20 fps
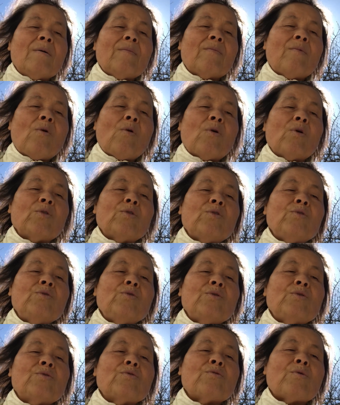for
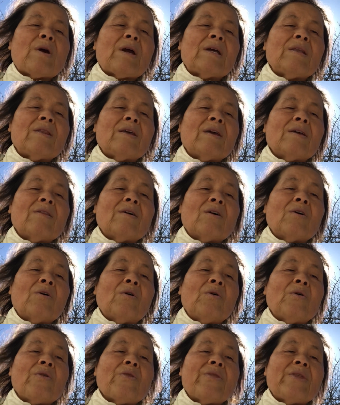you created
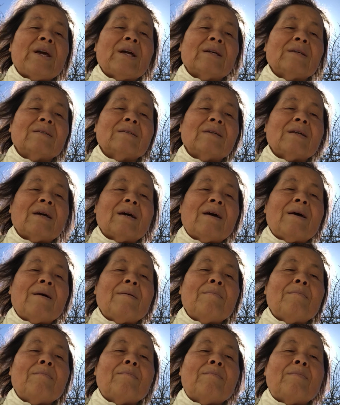all things,
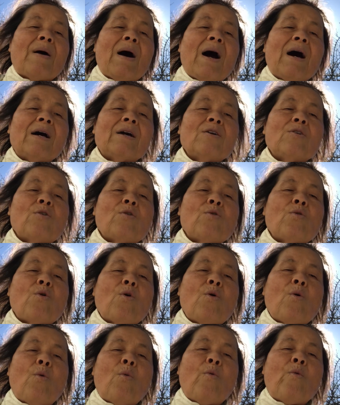and by
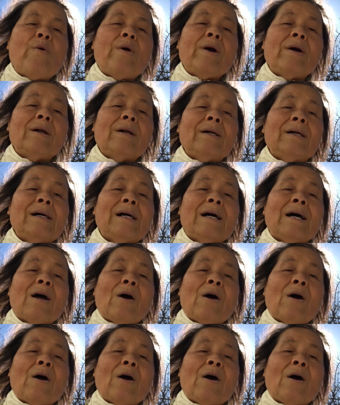your will